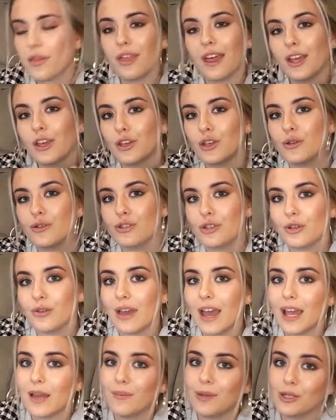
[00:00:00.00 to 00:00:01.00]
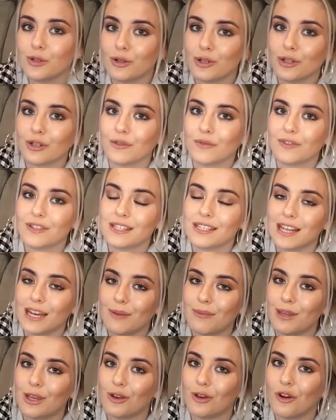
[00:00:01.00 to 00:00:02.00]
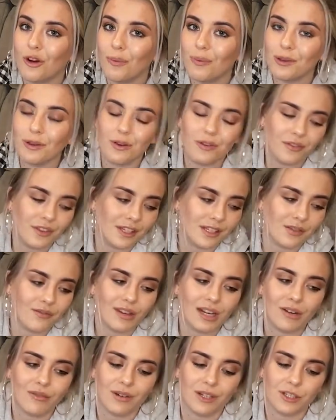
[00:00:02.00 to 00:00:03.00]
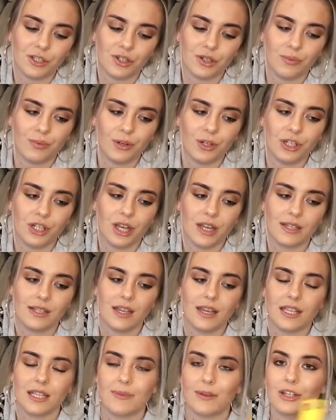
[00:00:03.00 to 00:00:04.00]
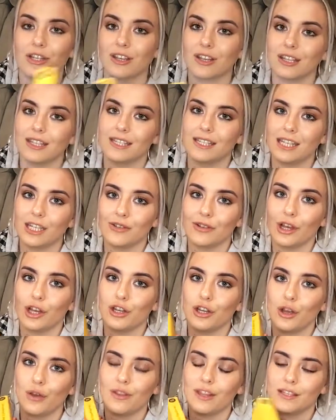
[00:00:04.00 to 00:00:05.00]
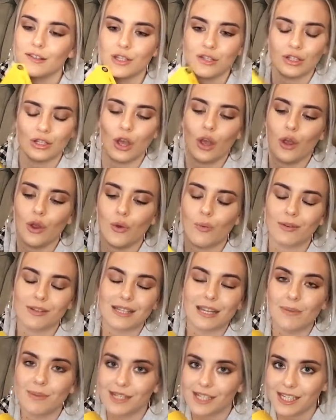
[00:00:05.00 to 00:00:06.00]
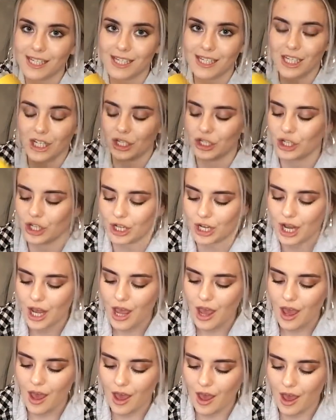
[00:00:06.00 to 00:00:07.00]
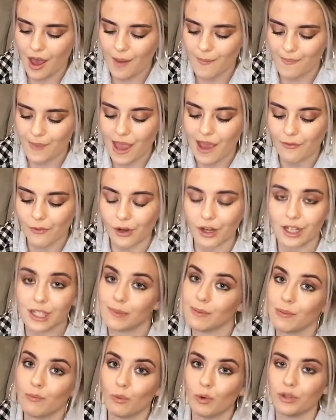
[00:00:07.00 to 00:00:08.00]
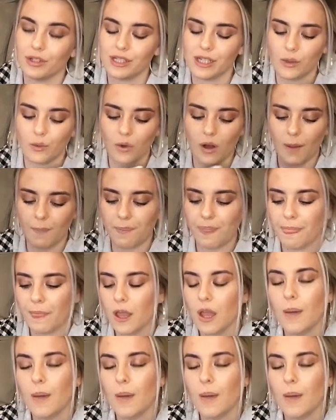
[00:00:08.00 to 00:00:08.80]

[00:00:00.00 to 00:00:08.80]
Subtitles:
Thank you to Amy Donegan for sending me a copy of this. I really, really do appreciate it, especially considering I know these are so almost limited edition. Everyone has been wanting one.